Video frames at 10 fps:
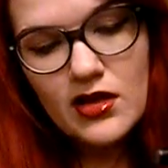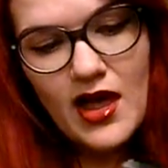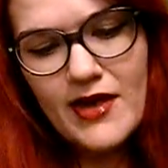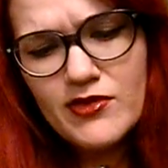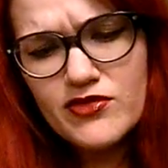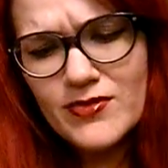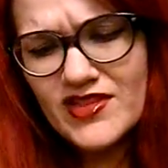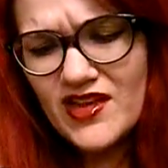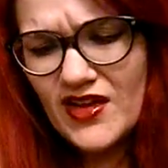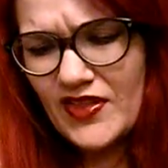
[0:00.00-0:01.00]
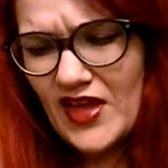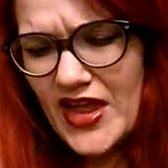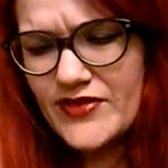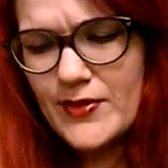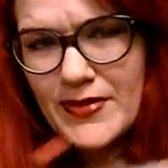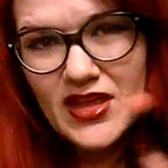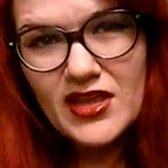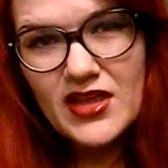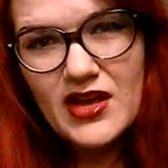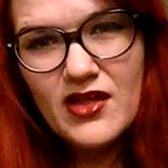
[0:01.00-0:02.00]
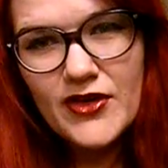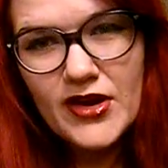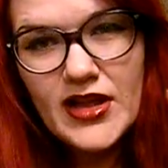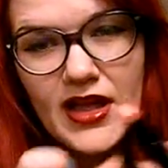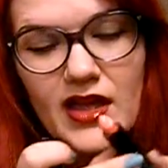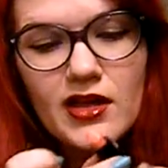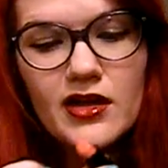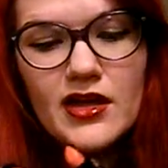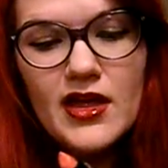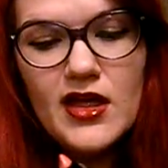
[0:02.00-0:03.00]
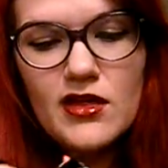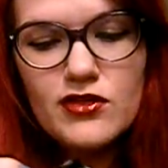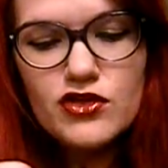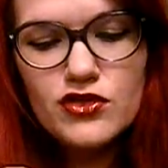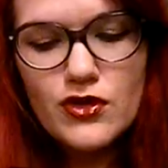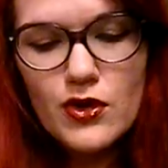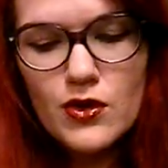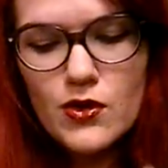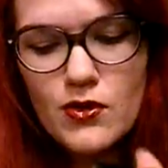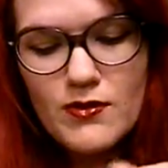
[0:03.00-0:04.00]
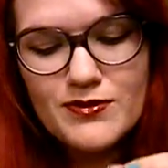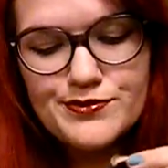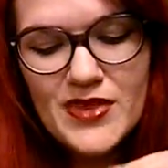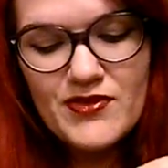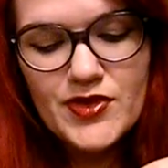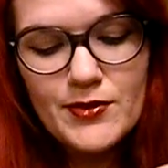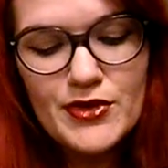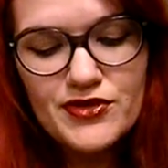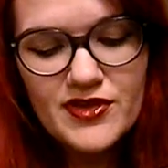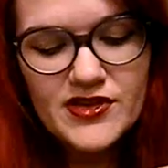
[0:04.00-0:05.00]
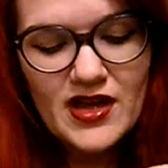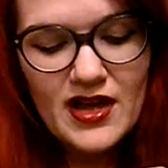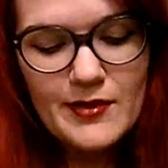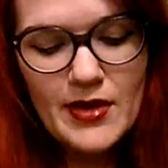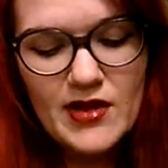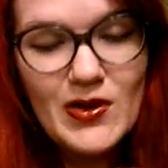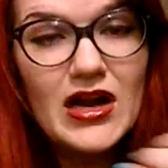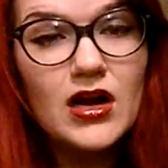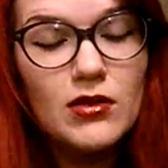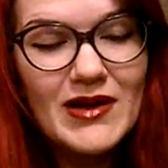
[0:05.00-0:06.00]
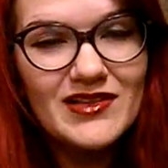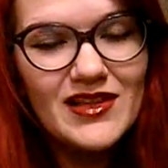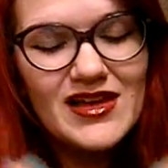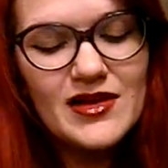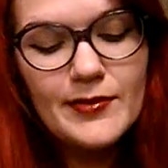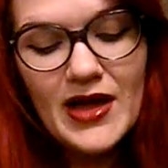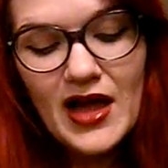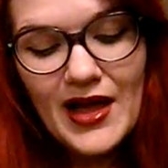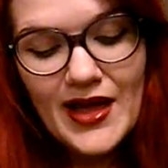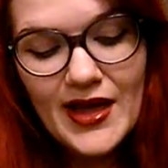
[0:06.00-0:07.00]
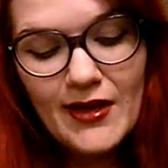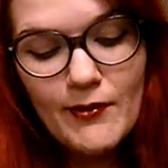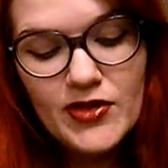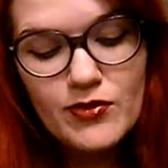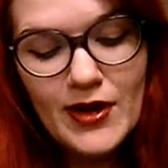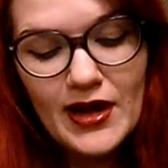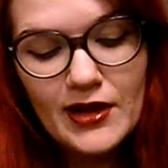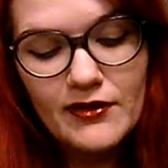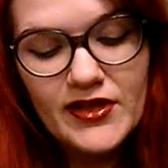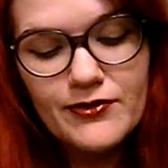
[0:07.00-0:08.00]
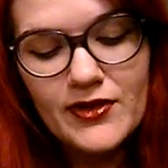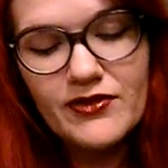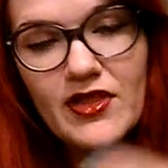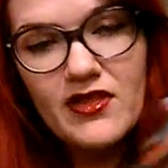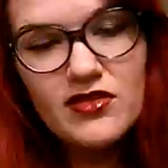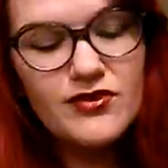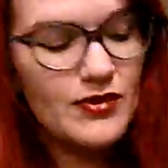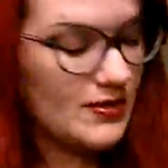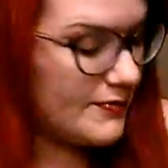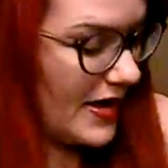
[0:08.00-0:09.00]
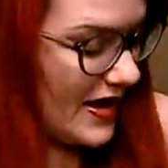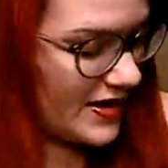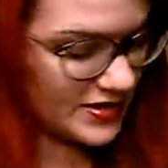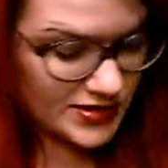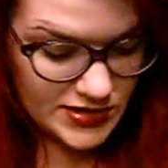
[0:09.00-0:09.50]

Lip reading: I was really on kind of a pinky color kick, so even though most of the time I wear a red lip, I was wearing Utterly Frivolous from MAC.